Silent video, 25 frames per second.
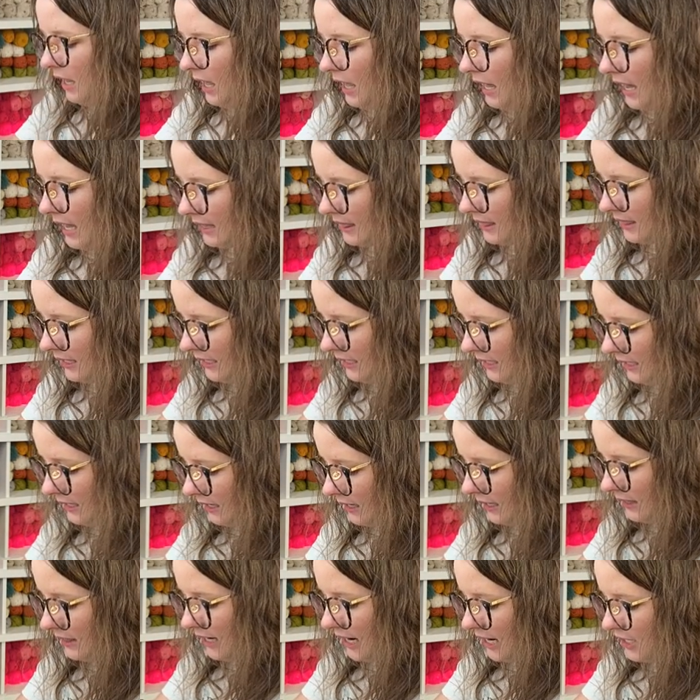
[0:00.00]
I think,
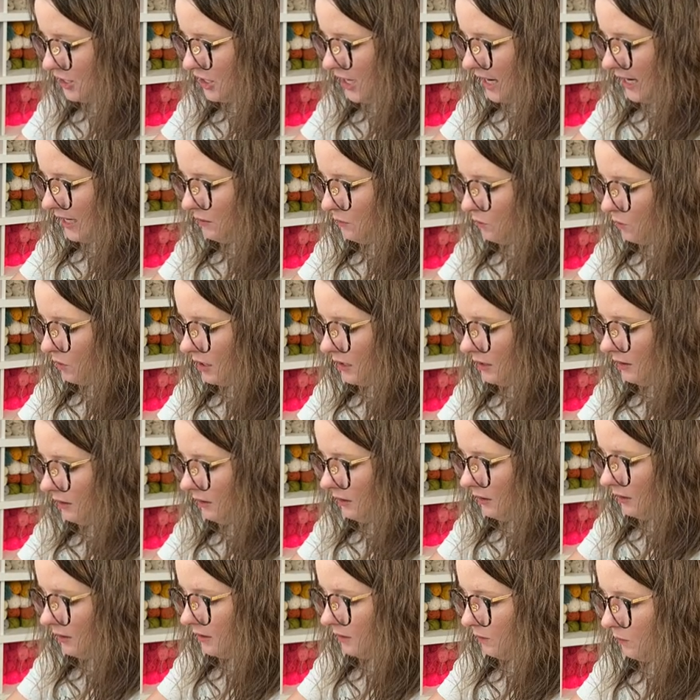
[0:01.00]
and then I chained one.
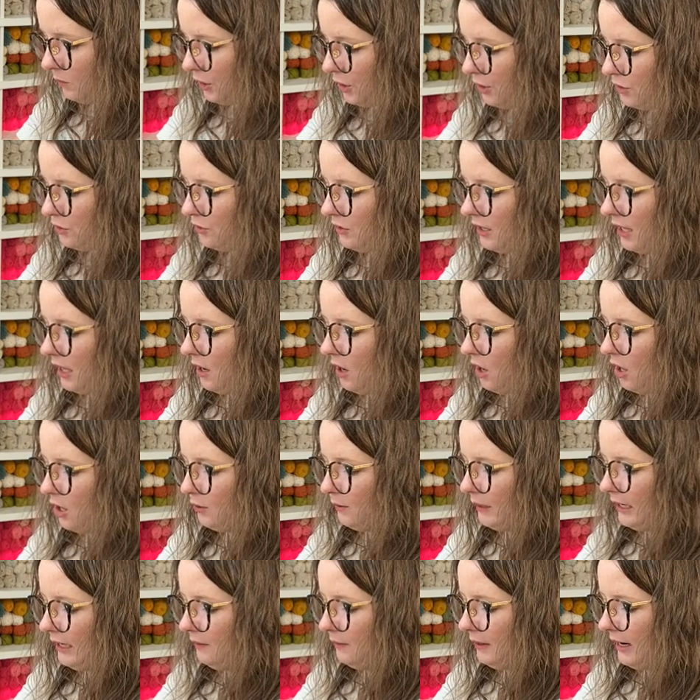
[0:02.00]
We're going to do that all the
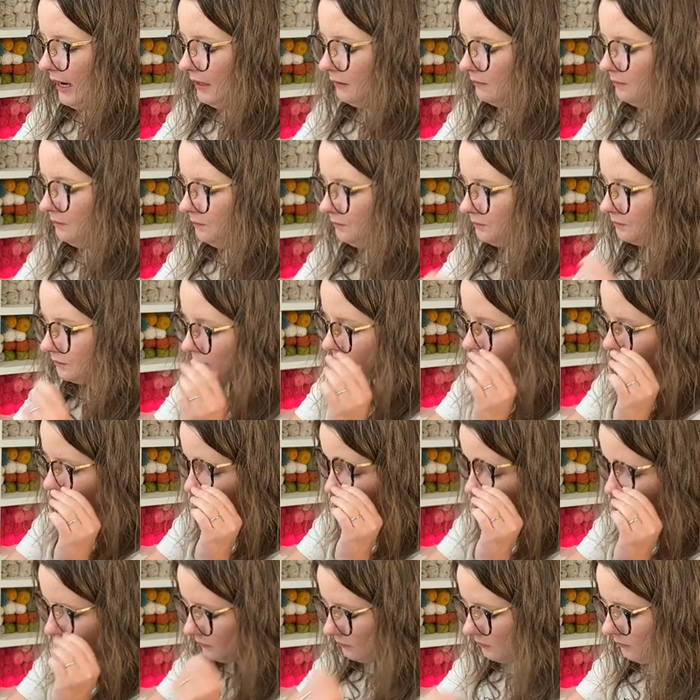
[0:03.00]
way around.
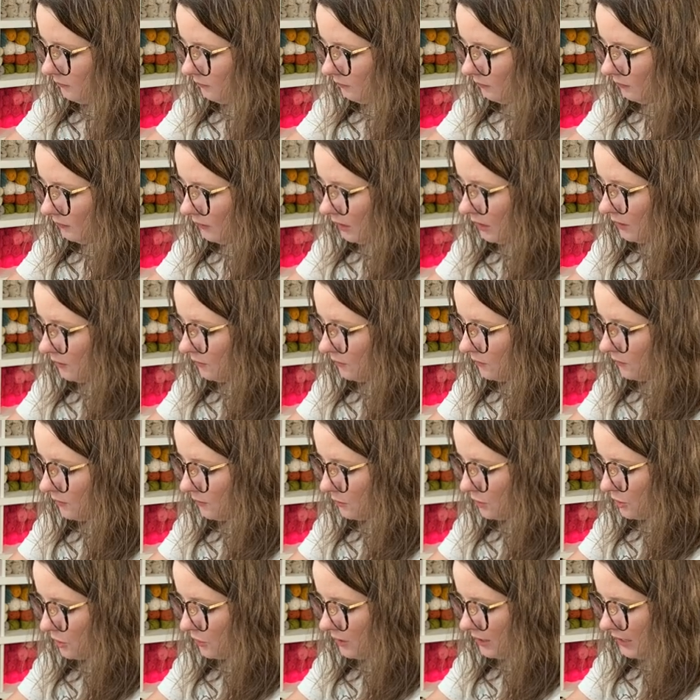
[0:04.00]
I'm
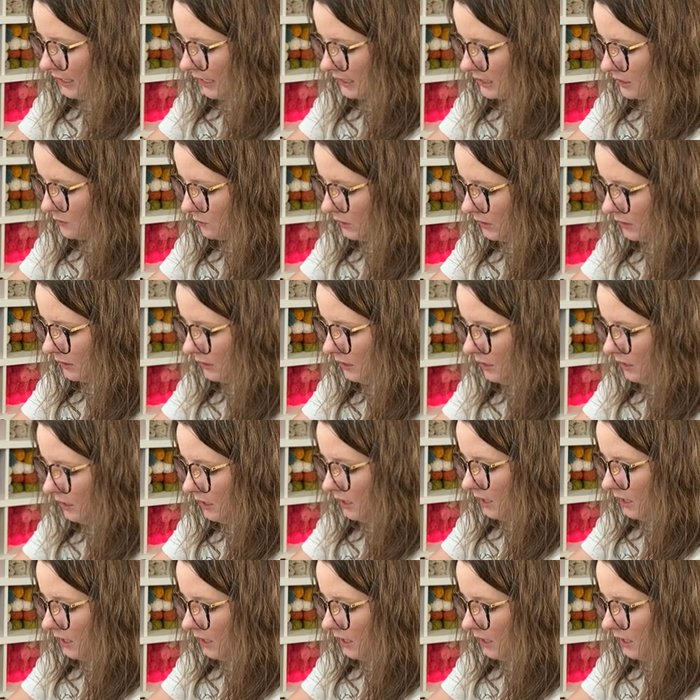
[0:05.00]
going to do the next one.